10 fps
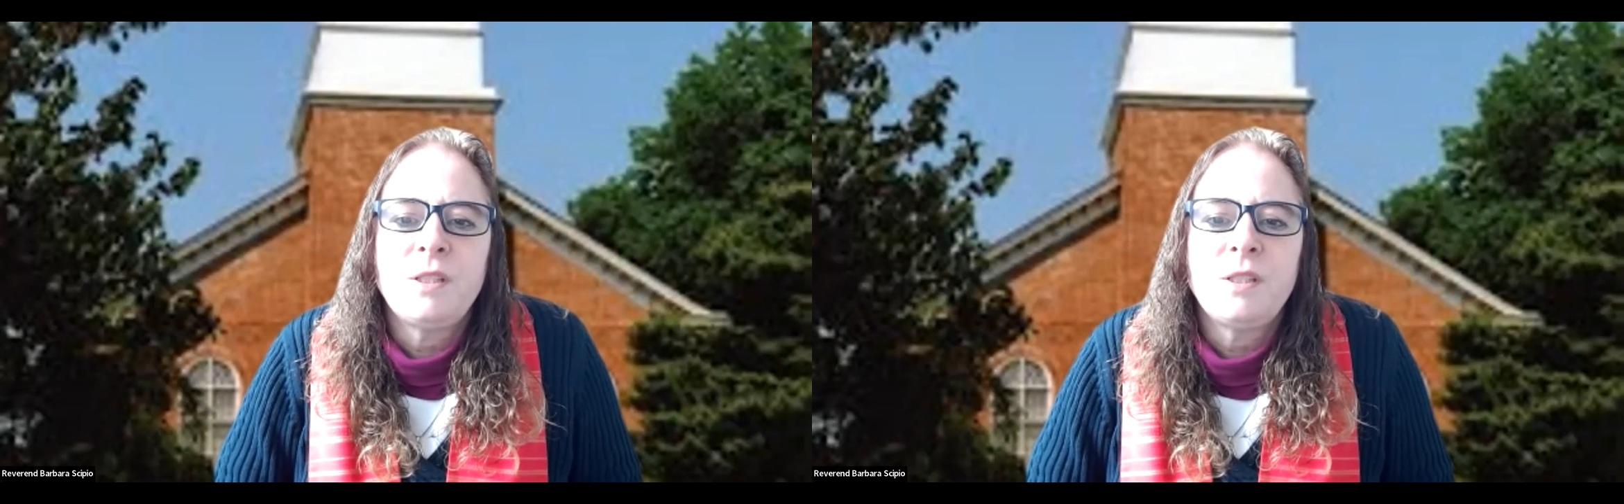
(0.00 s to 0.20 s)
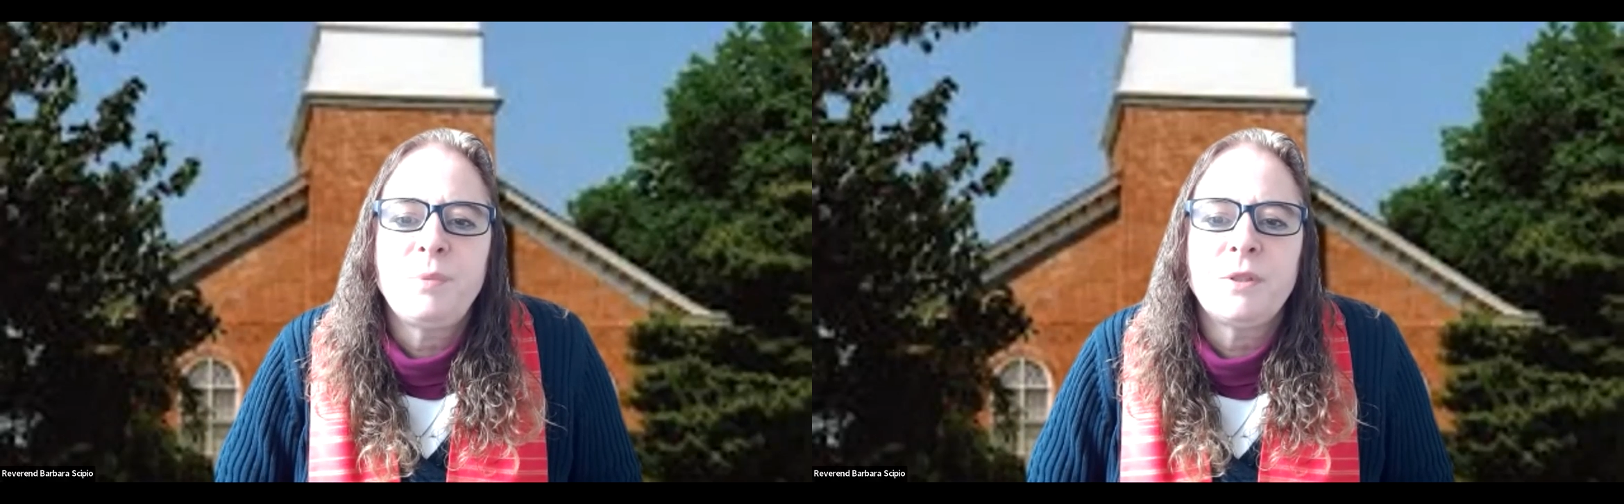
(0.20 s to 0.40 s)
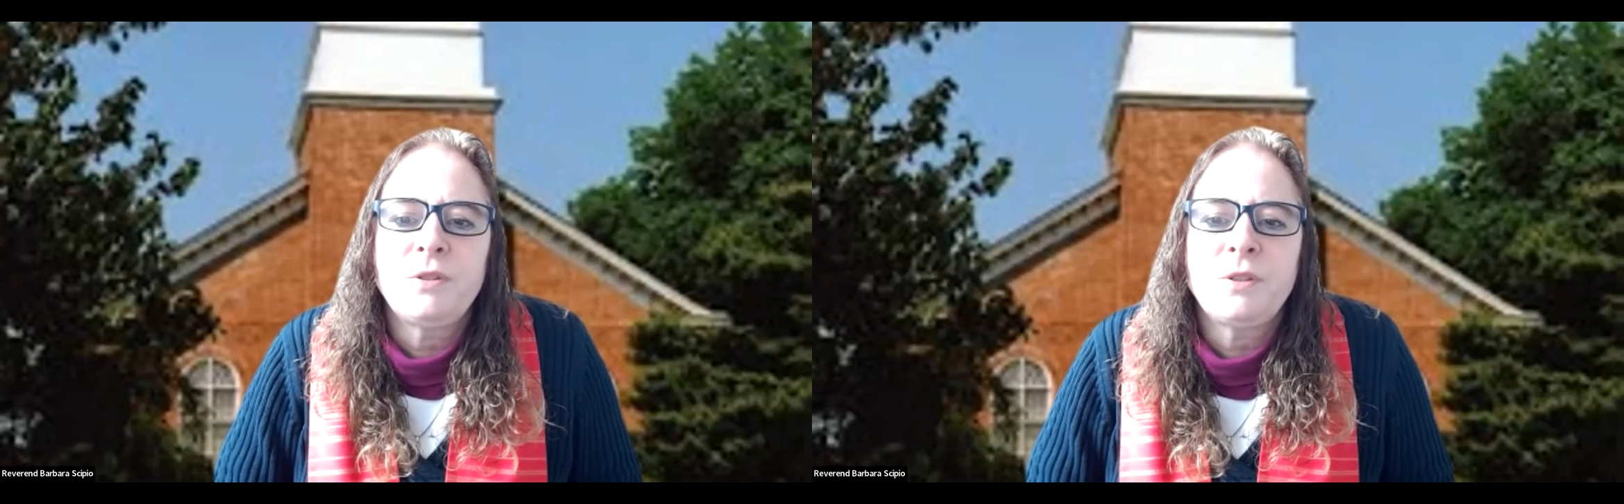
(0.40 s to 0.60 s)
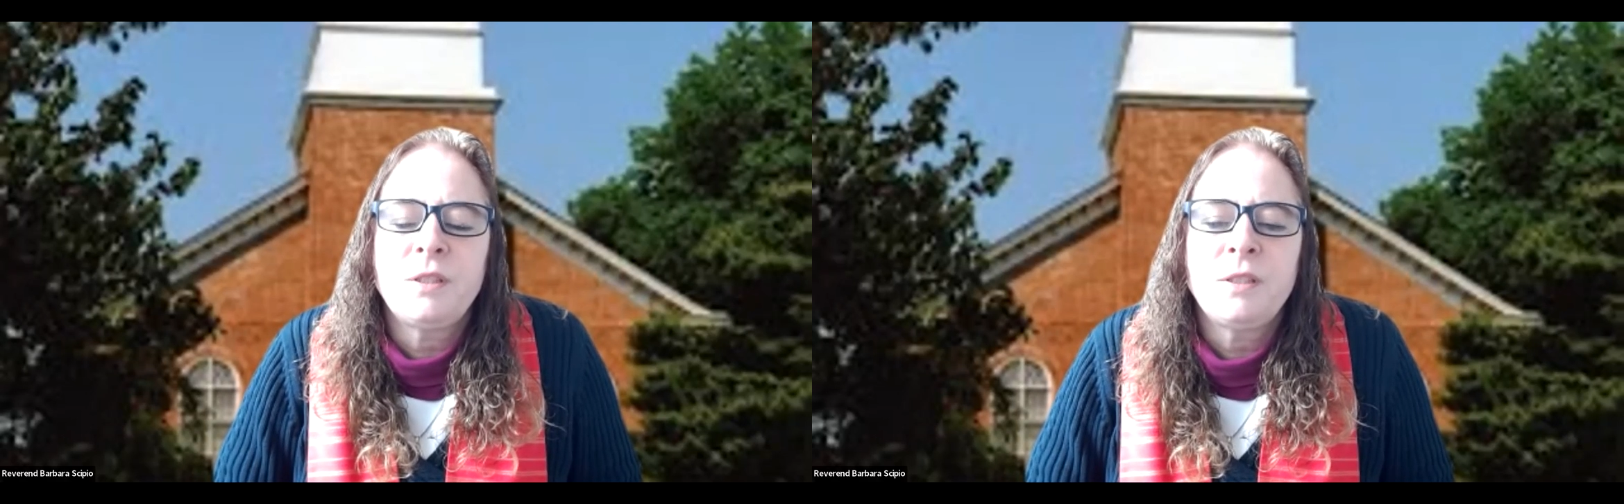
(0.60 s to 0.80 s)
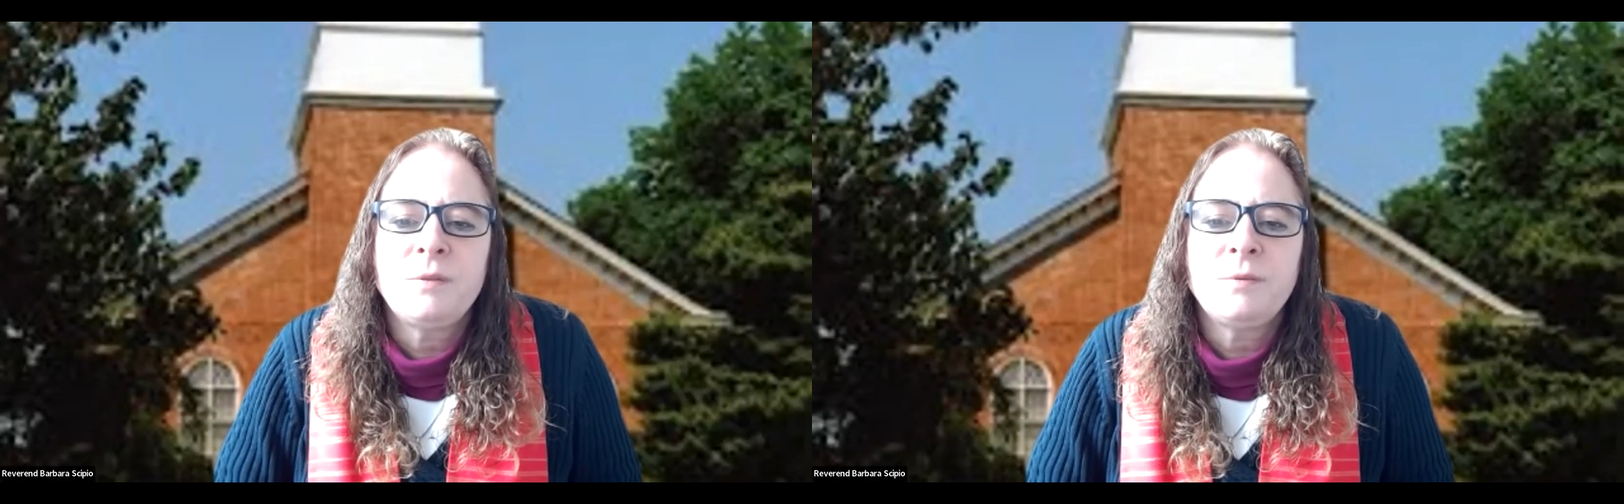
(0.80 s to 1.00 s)

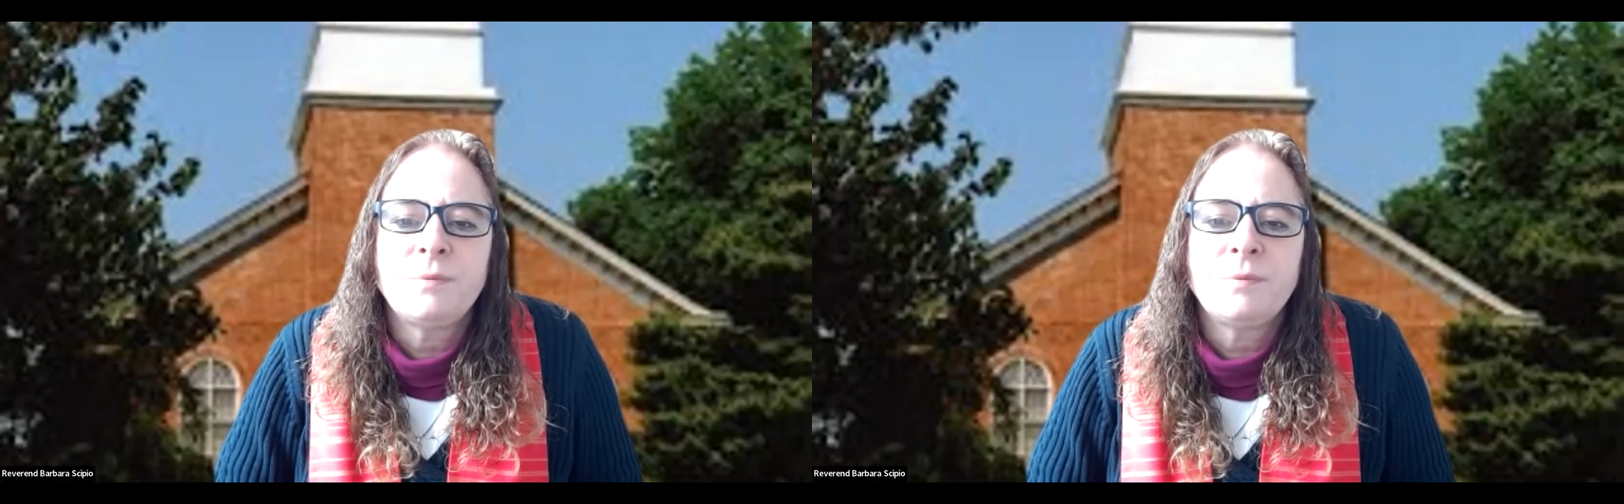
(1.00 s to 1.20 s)
spiritually,